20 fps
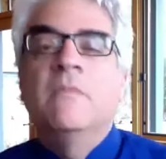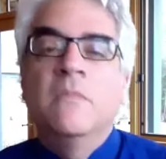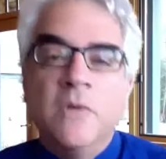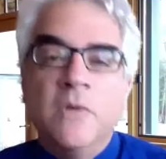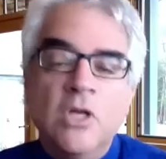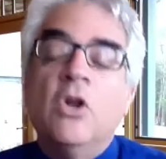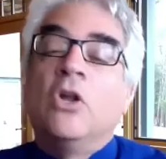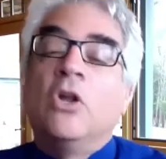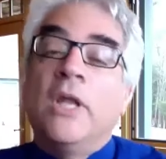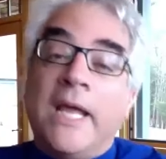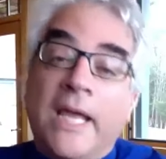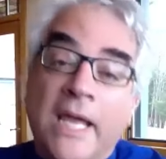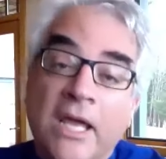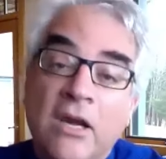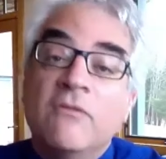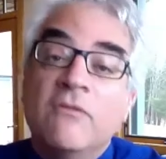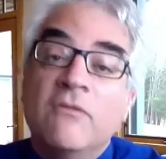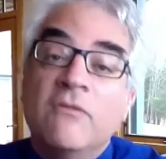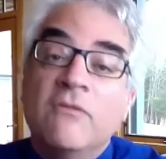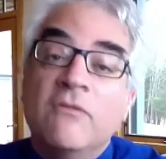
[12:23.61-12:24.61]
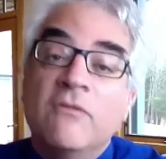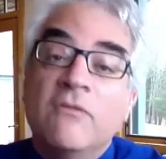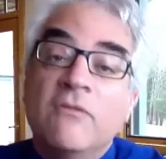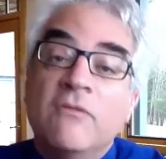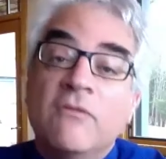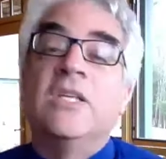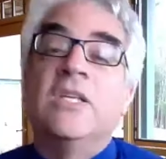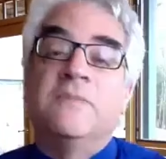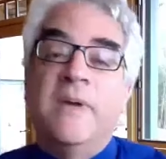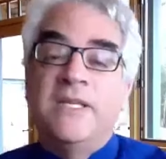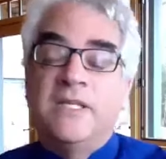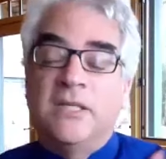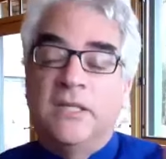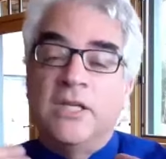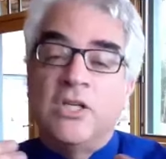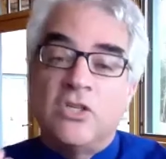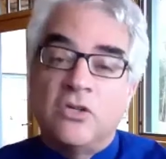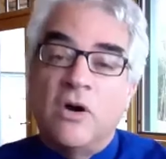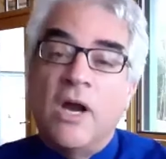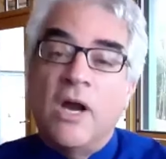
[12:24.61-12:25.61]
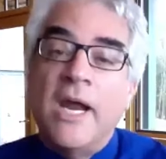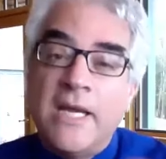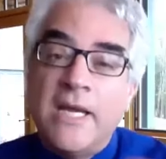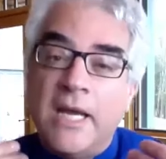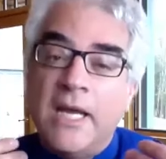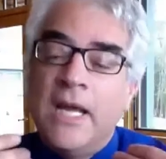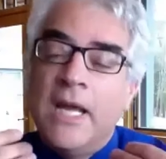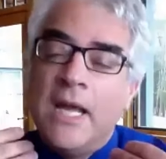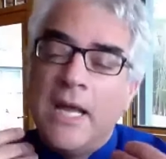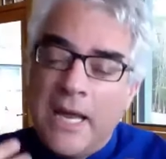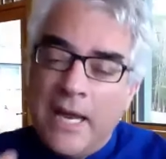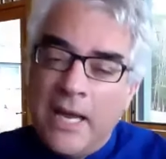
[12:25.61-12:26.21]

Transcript: you know, like interviews like this, basically trying to